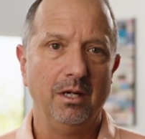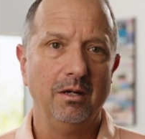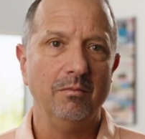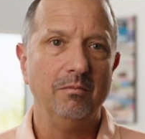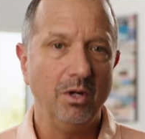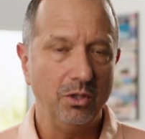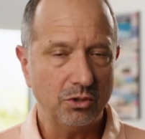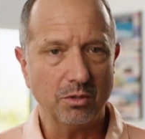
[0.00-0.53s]

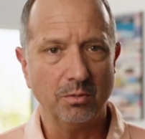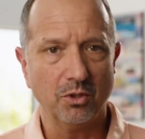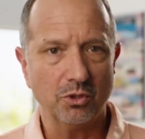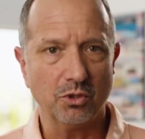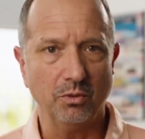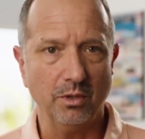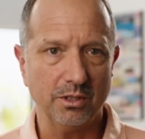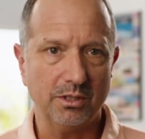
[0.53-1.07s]
Most
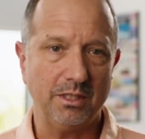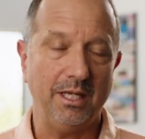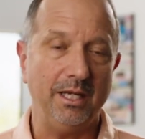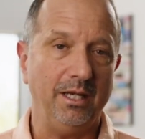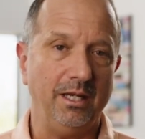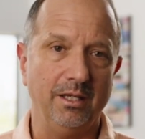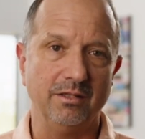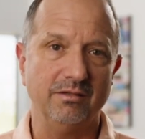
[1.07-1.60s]
commercial real
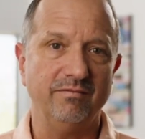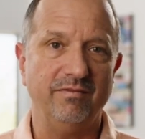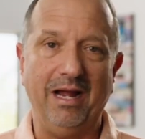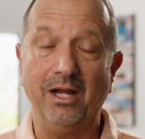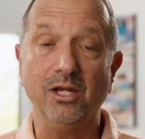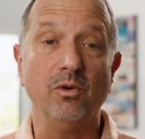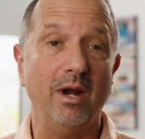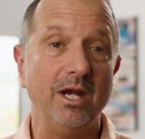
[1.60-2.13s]
estate
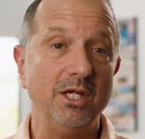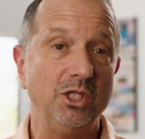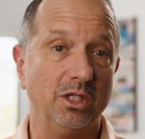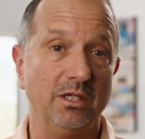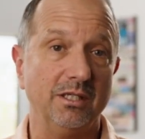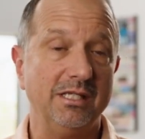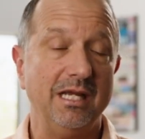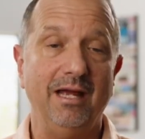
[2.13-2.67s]
valuation
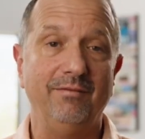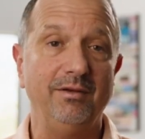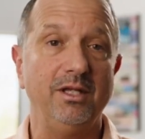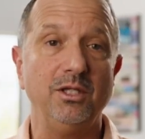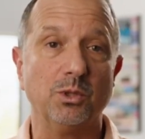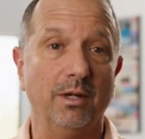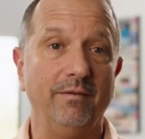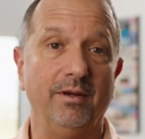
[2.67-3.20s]
is heavily
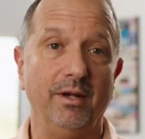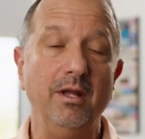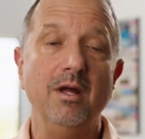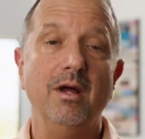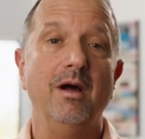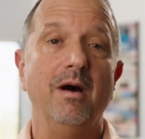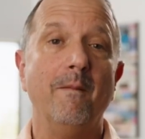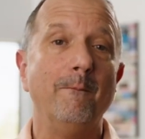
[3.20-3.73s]
driven
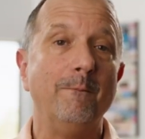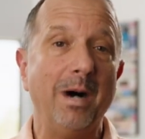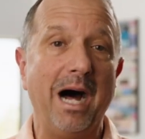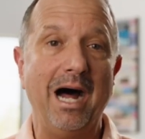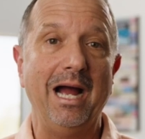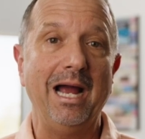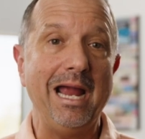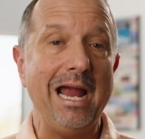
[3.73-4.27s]

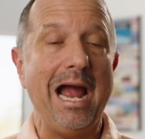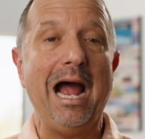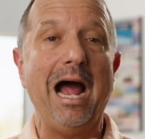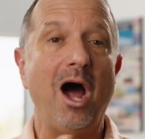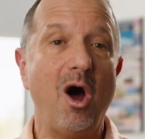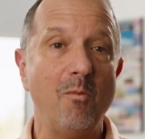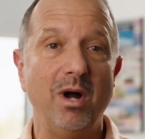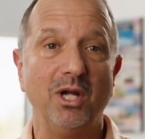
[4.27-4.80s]
by
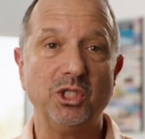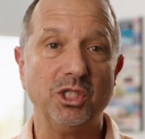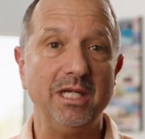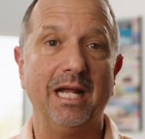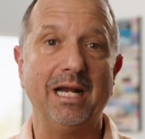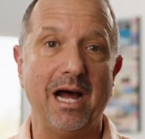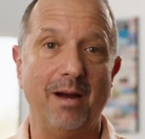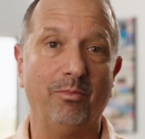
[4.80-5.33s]
how much
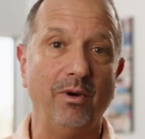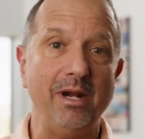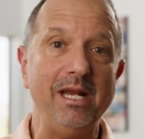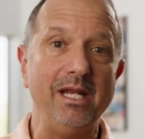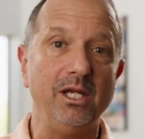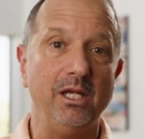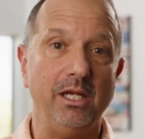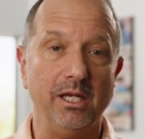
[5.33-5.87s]
net
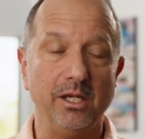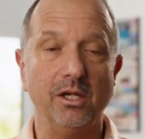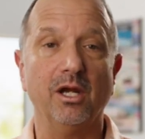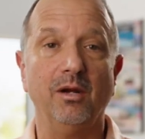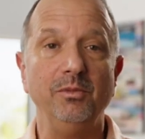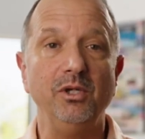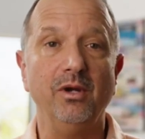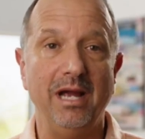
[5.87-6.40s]
operating
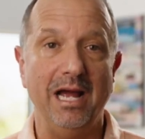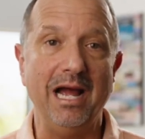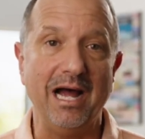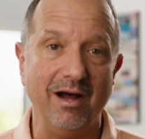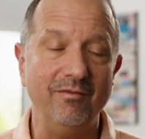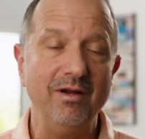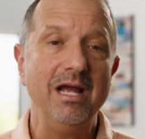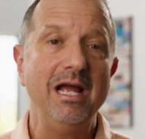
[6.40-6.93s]
income you
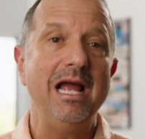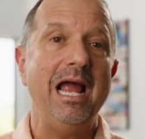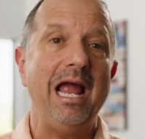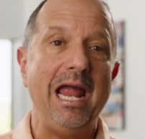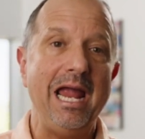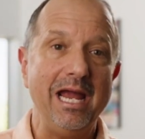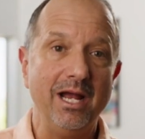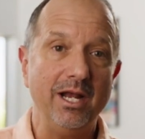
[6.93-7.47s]
have,
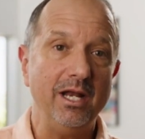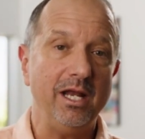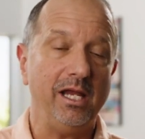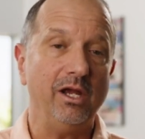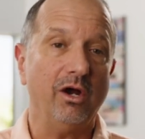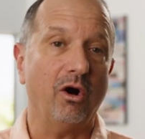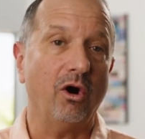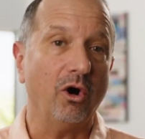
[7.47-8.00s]
and
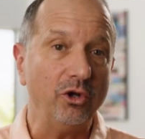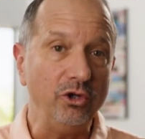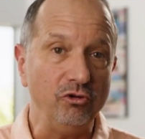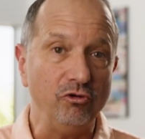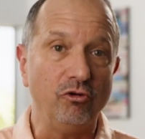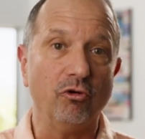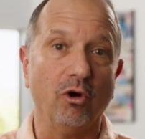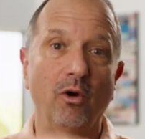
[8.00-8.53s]
are you
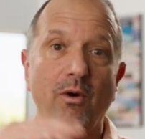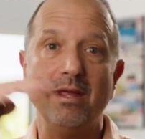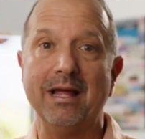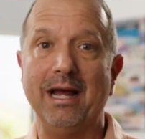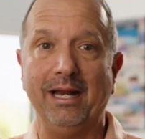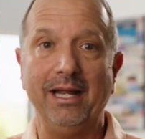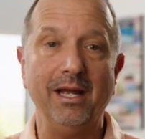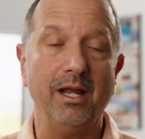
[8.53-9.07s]
growing
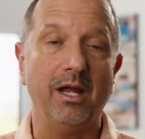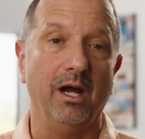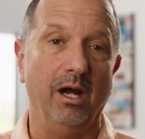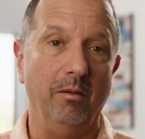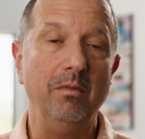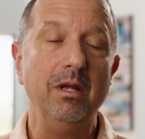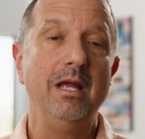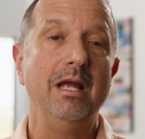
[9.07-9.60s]
that
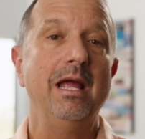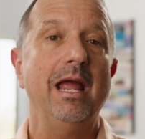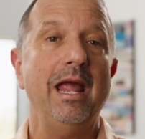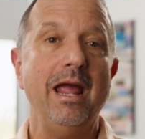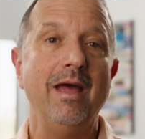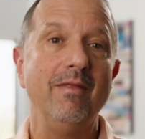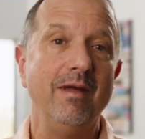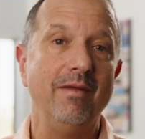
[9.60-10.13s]
income?
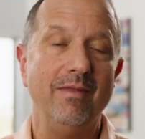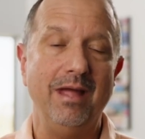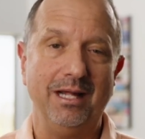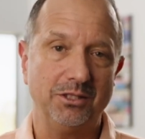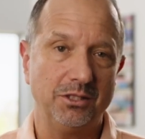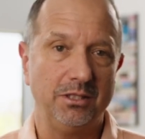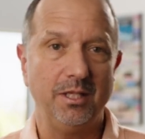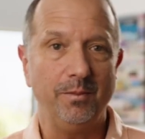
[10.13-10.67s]
And then
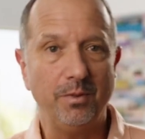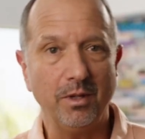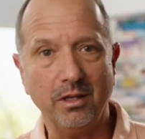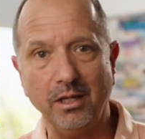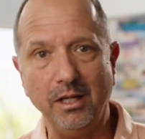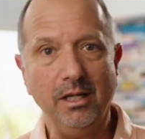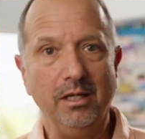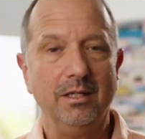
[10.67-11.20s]
that's
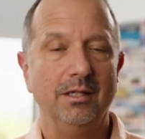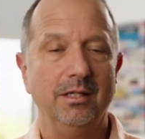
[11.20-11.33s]
typically